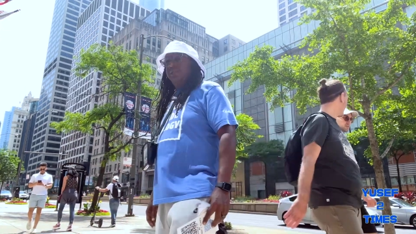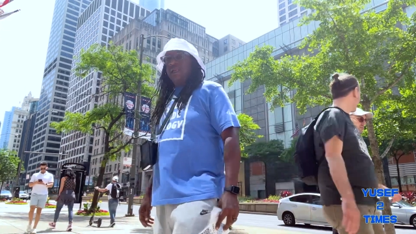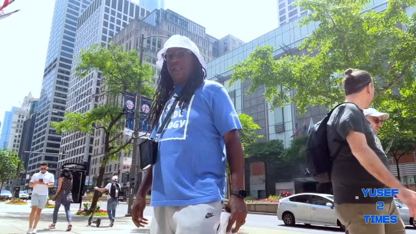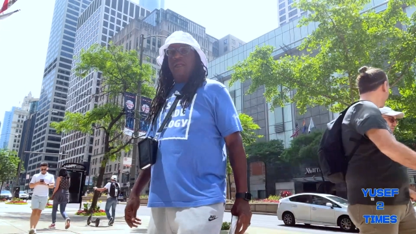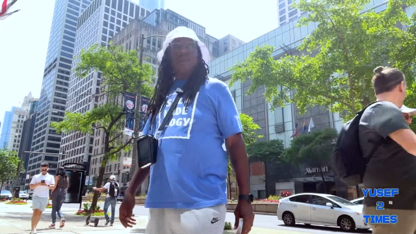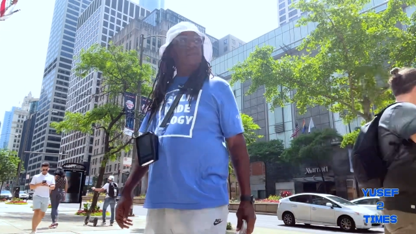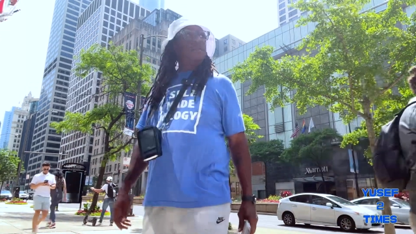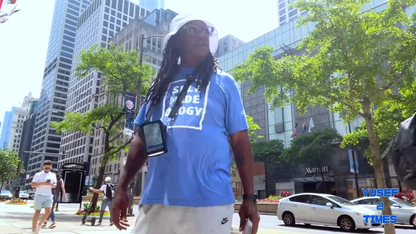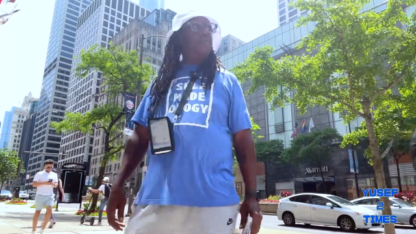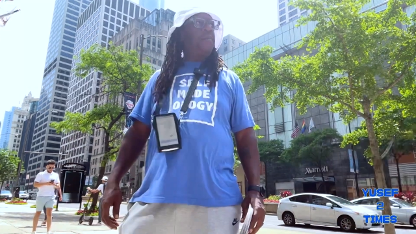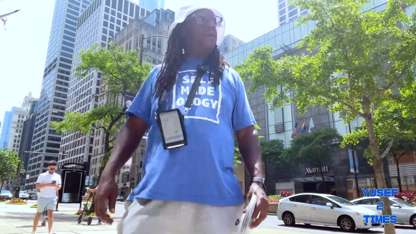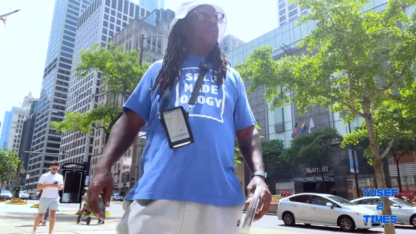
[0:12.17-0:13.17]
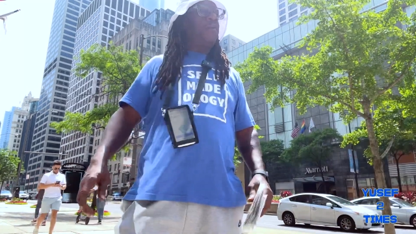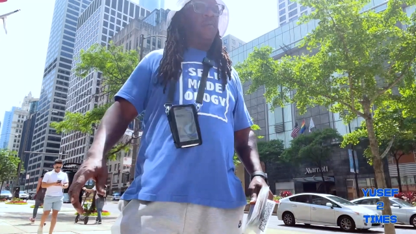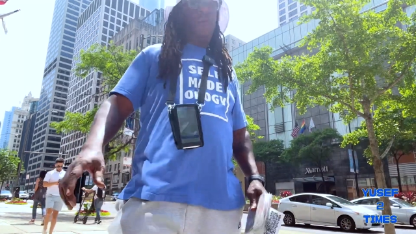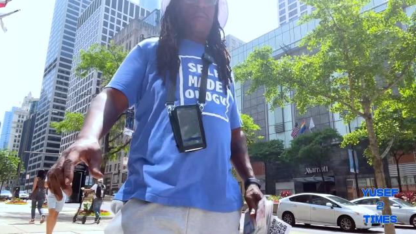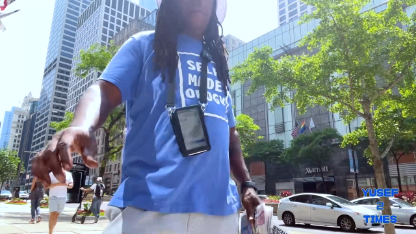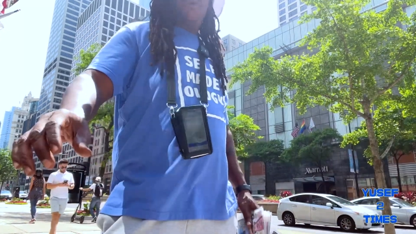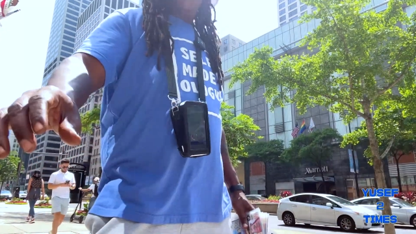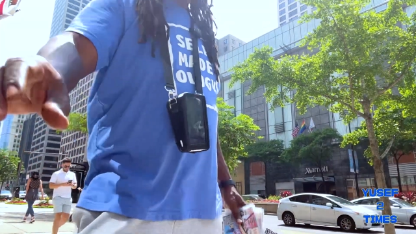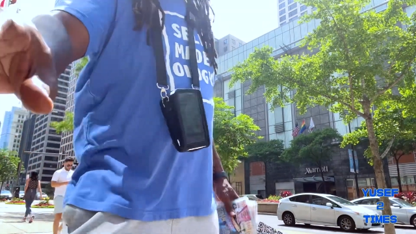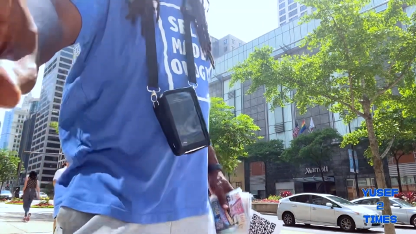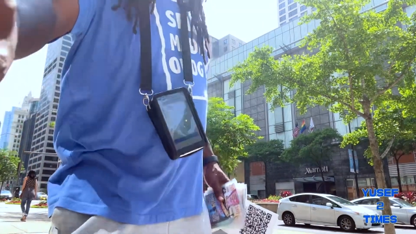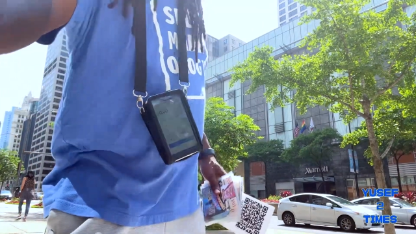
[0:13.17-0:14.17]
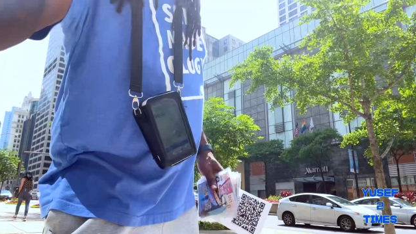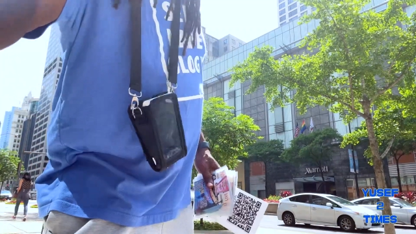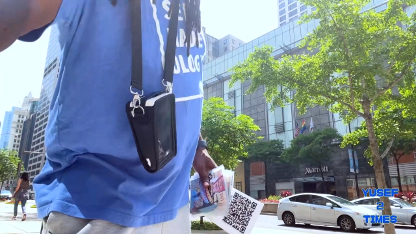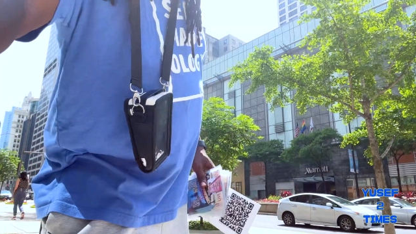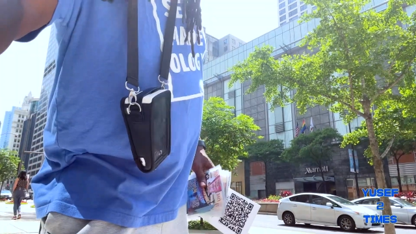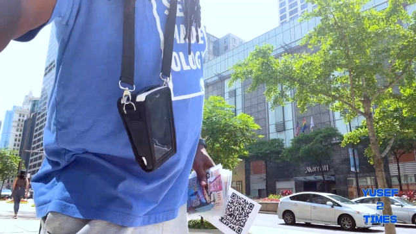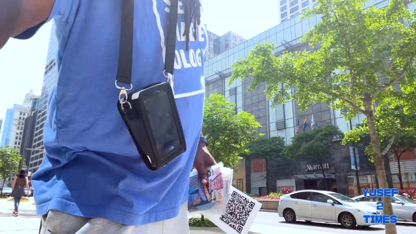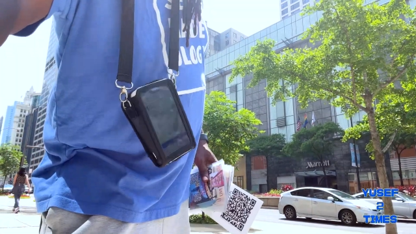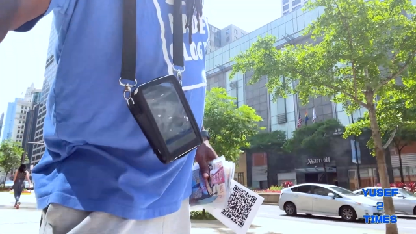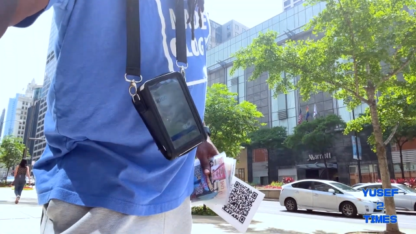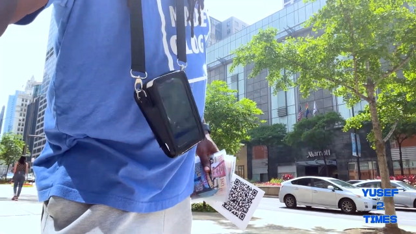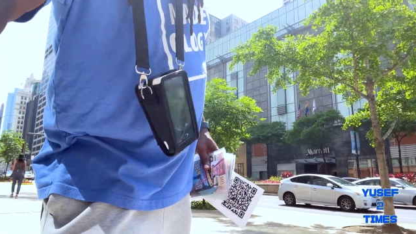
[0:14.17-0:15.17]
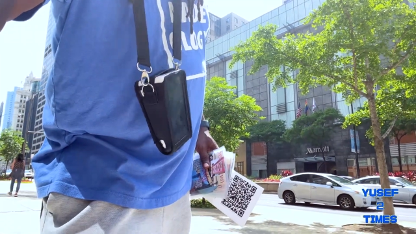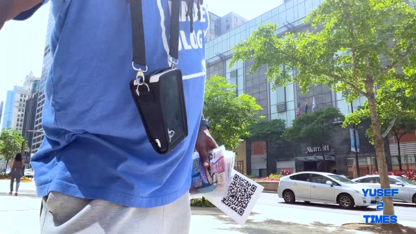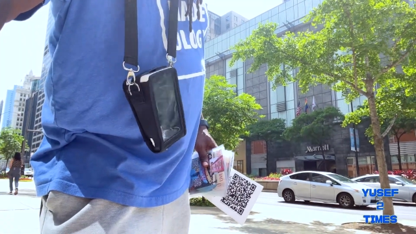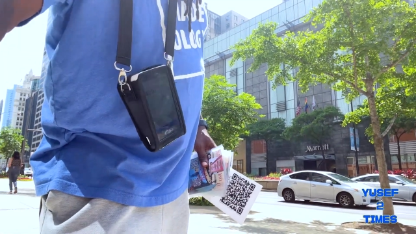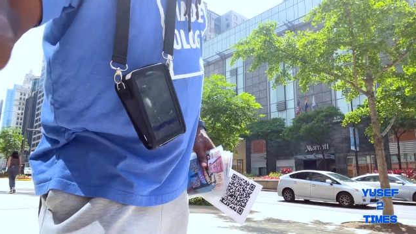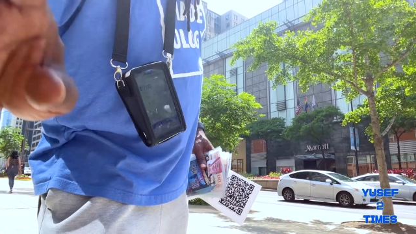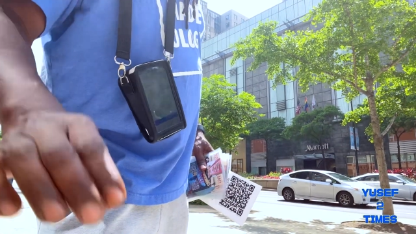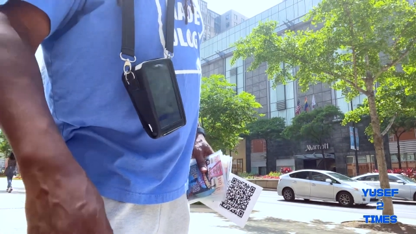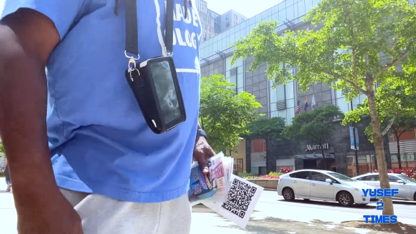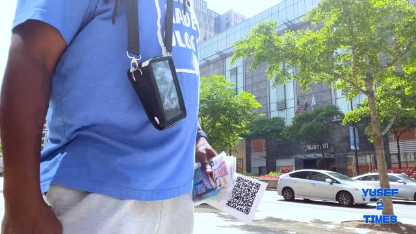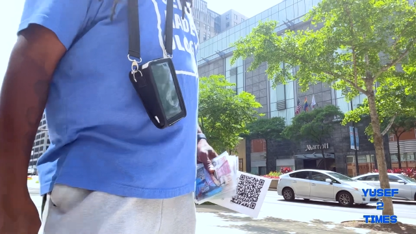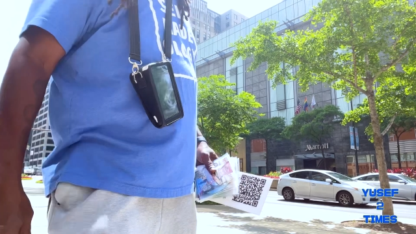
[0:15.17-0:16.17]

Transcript: No face is visible, so there are no lips to read.